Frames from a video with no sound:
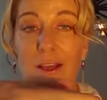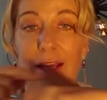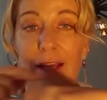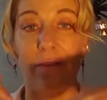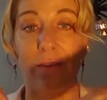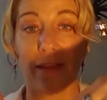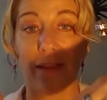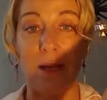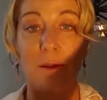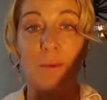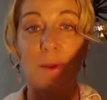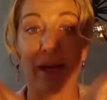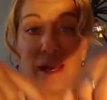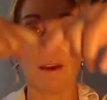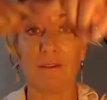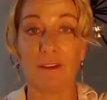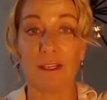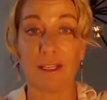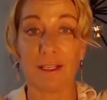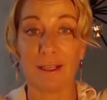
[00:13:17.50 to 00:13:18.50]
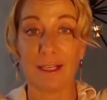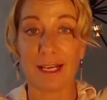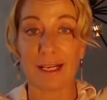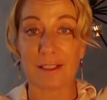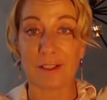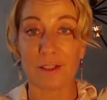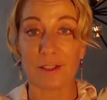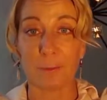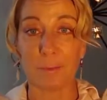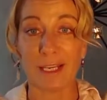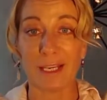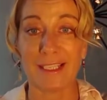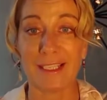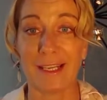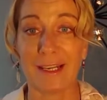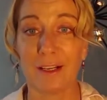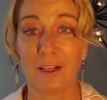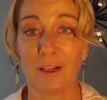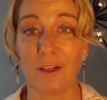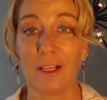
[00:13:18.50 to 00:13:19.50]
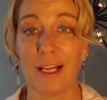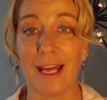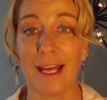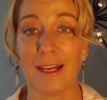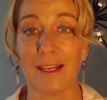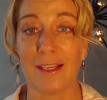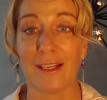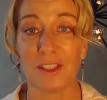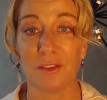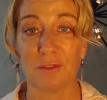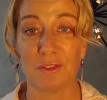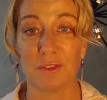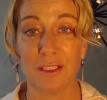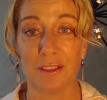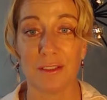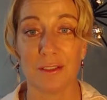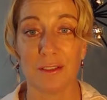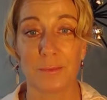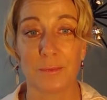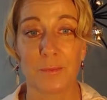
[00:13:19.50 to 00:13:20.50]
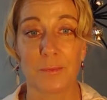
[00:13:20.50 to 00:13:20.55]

and then we have an electromagnetical energy field.